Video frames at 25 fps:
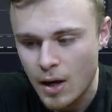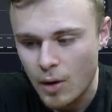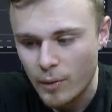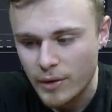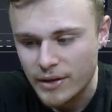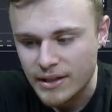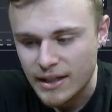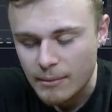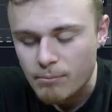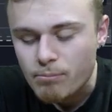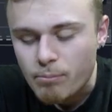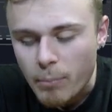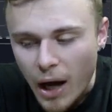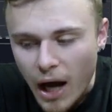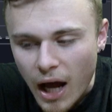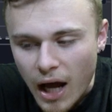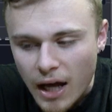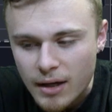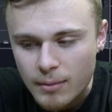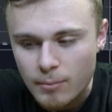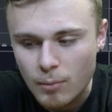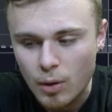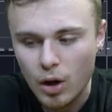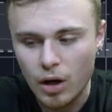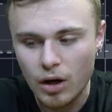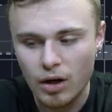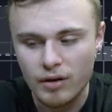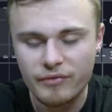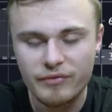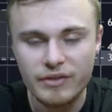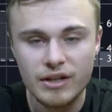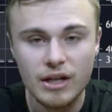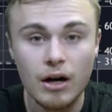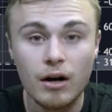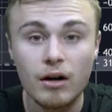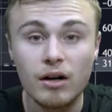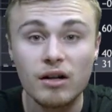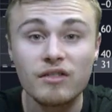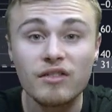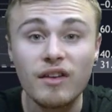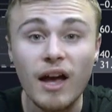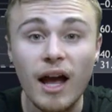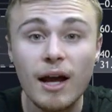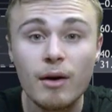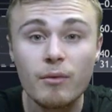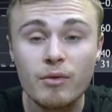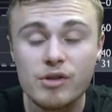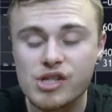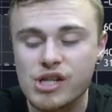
We did bottom off the RSI,